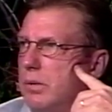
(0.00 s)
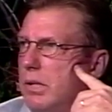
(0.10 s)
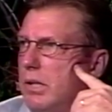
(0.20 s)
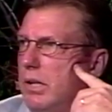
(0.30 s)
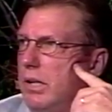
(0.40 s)
Yes.
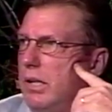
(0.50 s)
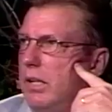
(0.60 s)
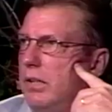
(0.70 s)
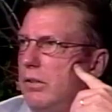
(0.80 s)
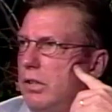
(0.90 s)

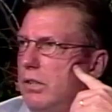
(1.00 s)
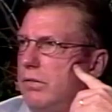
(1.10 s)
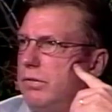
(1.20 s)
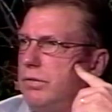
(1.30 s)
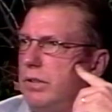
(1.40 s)
And
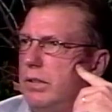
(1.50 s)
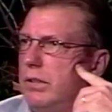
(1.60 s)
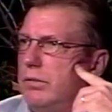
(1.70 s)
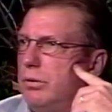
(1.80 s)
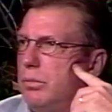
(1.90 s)
if
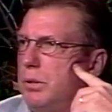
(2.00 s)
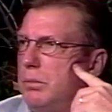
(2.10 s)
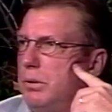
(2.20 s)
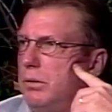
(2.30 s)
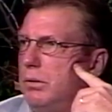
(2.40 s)
uh, for
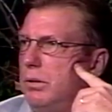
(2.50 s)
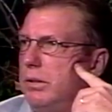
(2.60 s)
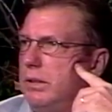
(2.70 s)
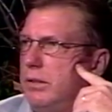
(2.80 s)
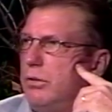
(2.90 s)
people who are
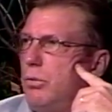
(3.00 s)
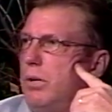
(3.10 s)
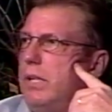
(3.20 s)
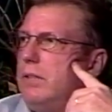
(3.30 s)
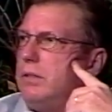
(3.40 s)
in their
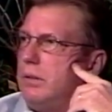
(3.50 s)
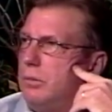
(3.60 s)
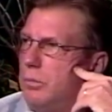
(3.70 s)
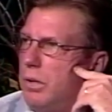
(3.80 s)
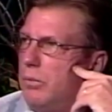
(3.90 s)
20s
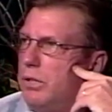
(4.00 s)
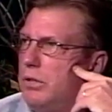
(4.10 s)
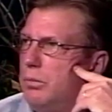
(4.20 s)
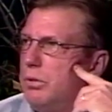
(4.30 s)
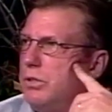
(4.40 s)
that, that we
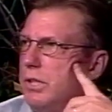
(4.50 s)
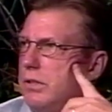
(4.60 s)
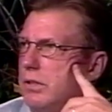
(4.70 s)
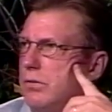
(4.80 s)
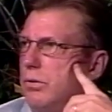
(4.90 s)
do
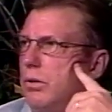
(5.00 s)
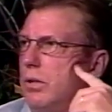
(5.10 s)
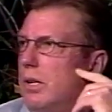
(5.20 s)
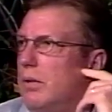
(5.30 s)
projections for,